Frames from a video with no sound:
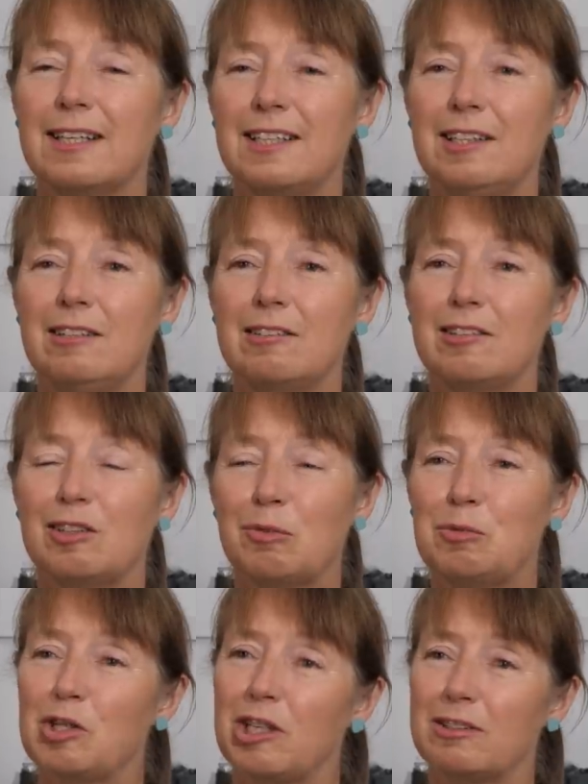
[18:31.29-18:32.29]
he's the
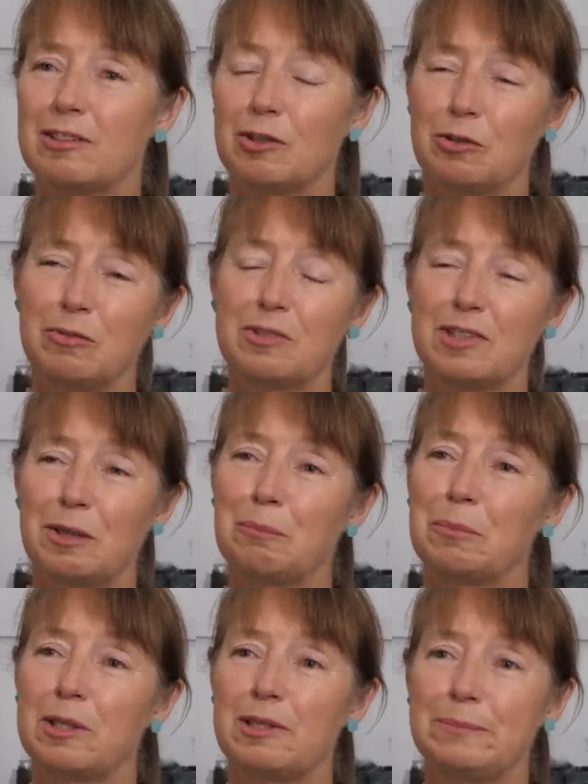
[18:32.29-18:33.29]
subject of
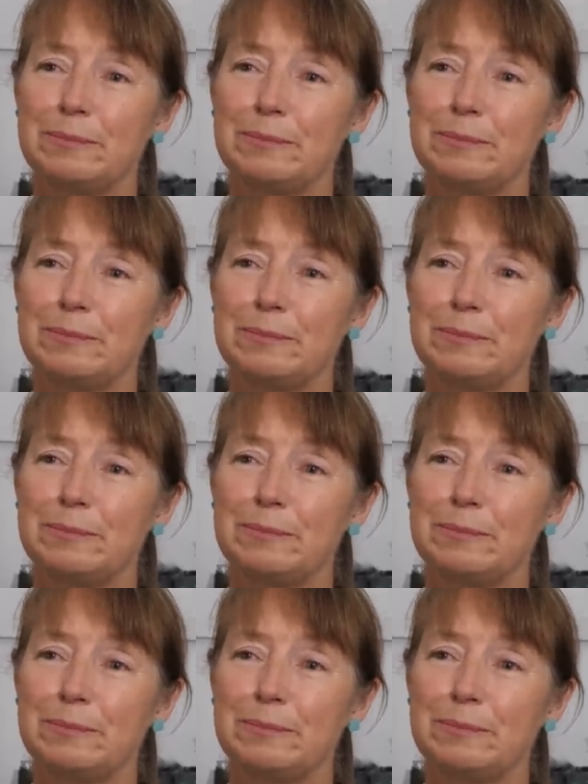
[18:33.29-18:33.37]
Slumber.